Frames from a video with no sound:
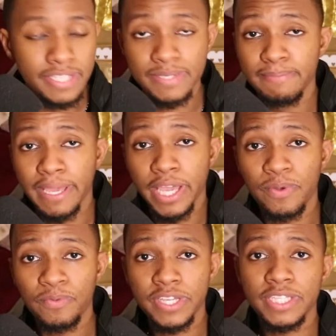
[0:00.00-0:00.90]
It's your
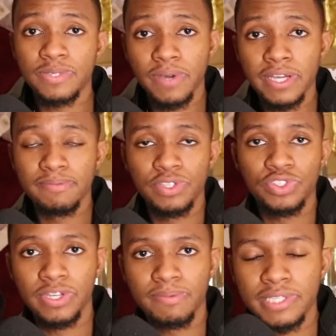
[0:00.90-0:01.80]
man Reese. Welcome to
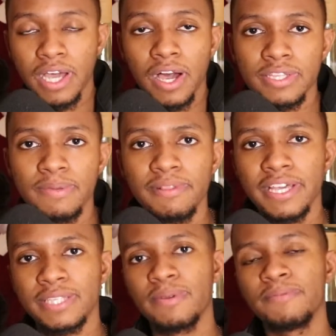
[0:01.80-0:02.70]
Drip Talk, the
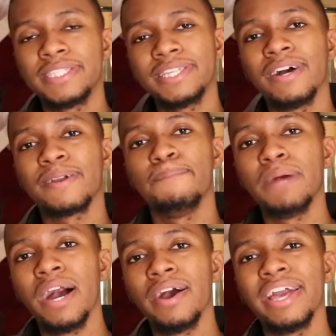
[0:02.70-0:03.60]
place where we talk
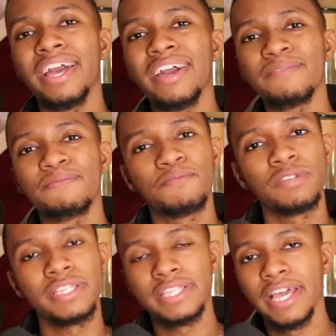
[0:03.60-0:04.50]
about
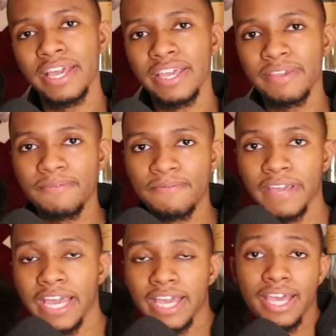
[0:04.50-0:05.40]
everything
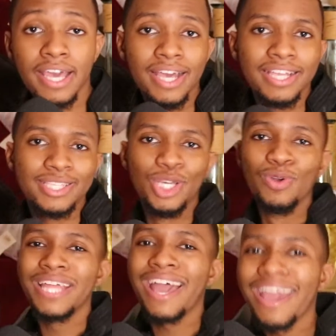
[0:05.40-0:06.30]
fit.
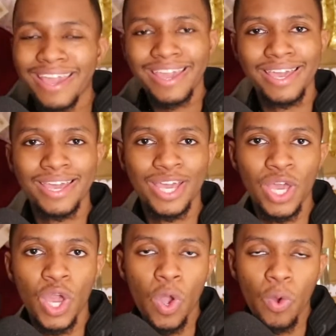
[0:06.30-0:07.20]
Today,
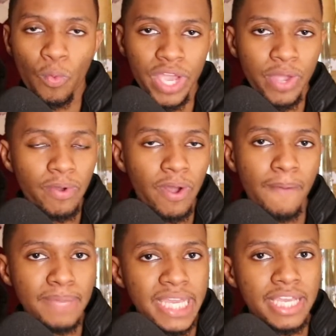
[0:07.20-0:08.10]
we
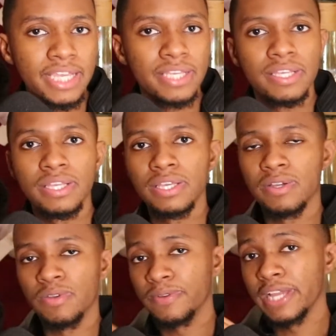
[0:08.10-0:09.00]
will be
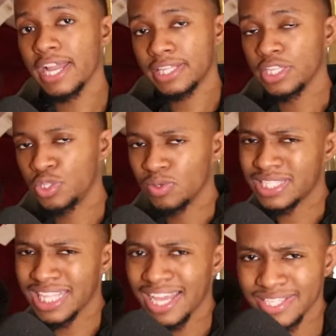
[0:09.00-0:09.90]
reacting to
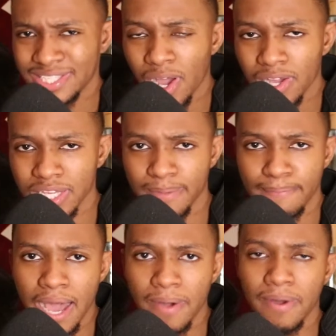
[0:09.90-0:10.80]
slash talking
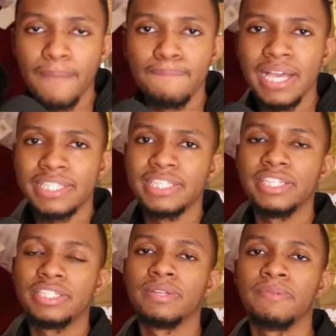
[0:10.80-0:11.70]
about a
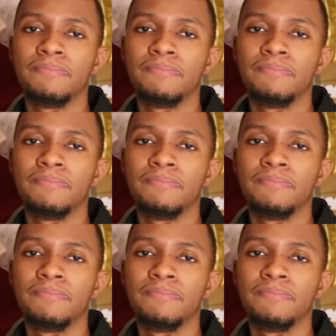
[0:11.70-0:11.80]
message